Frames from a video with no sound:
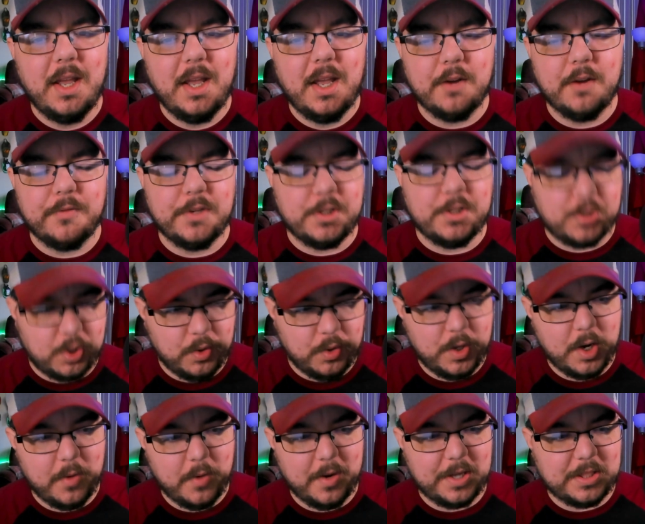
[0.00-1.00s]
And if we do
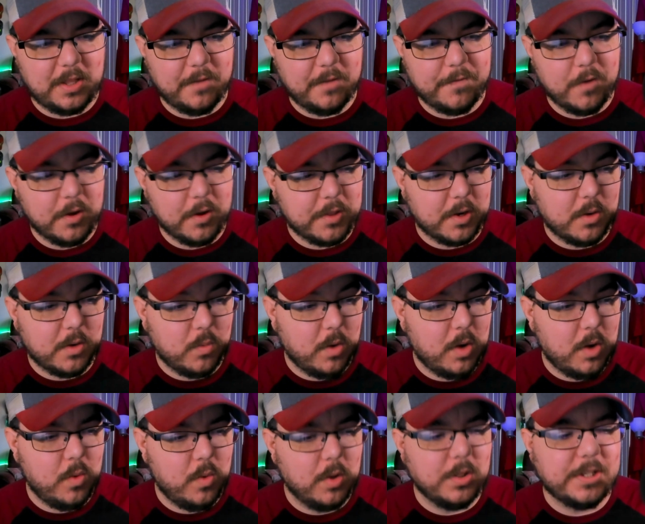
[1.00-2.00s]
hear anything further,
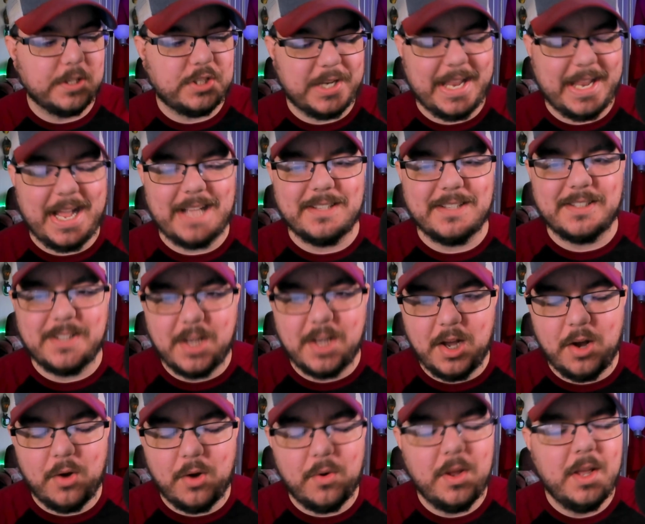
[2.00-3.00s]
well, we'll let you guys
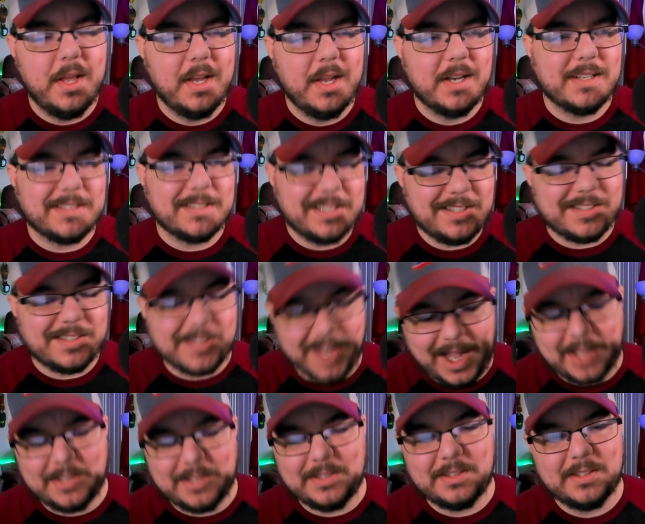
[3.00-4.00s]
know. This
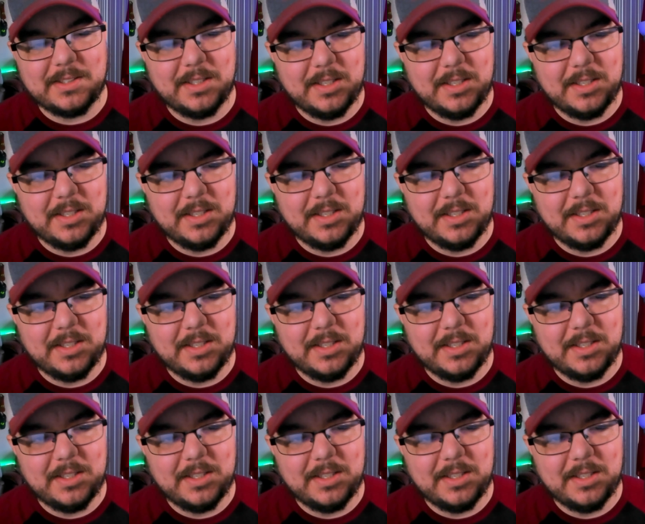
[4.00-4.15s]
sucks.